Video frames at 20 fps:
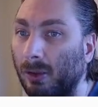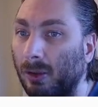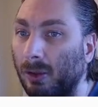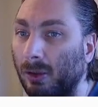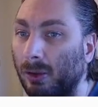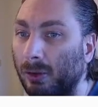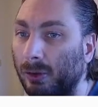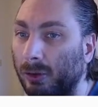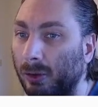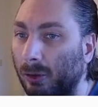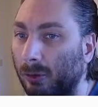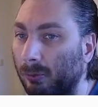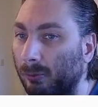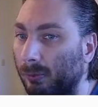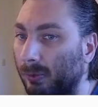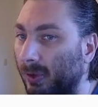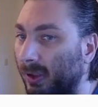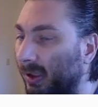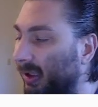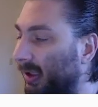So
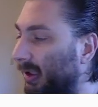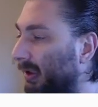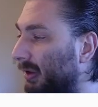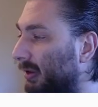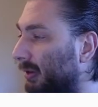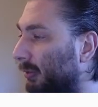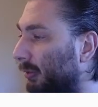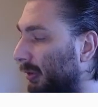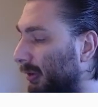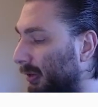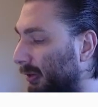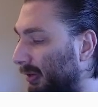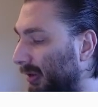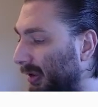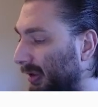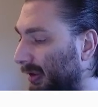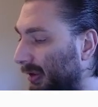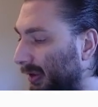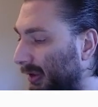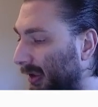it's going to
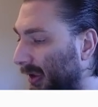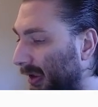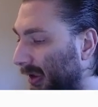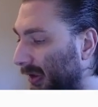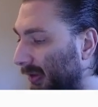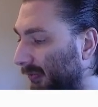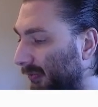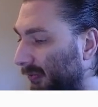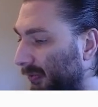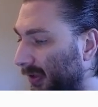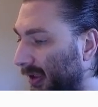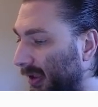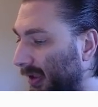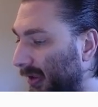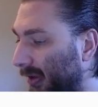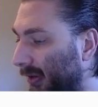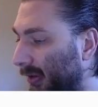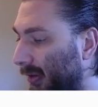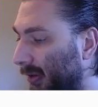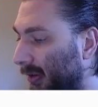need to have
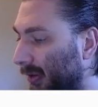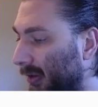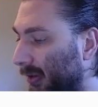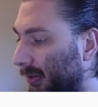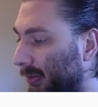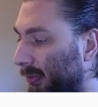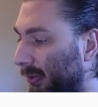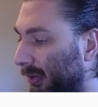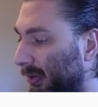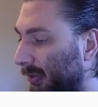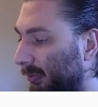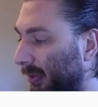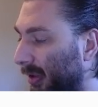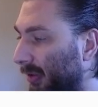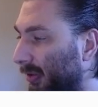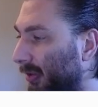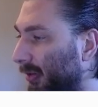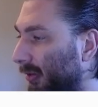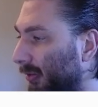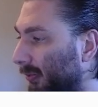a constructor
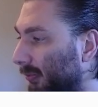method.